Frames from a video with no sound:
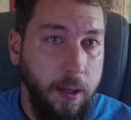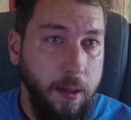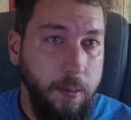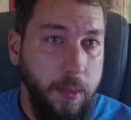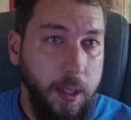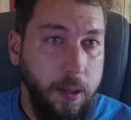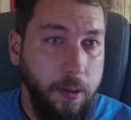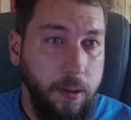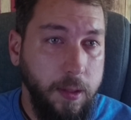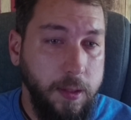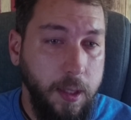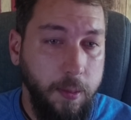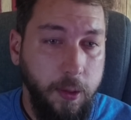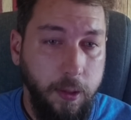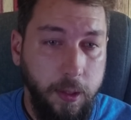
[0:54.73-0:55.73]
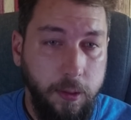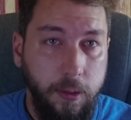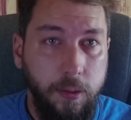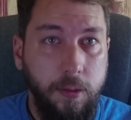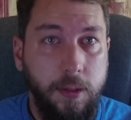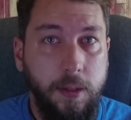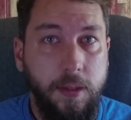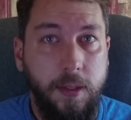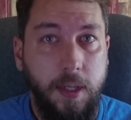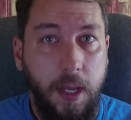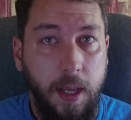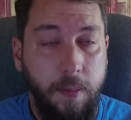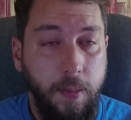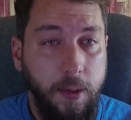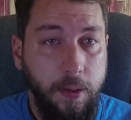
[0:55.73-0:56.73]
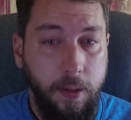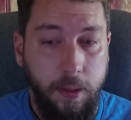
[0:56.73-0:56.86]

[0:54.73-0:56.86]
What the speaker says: because I'm going to use the same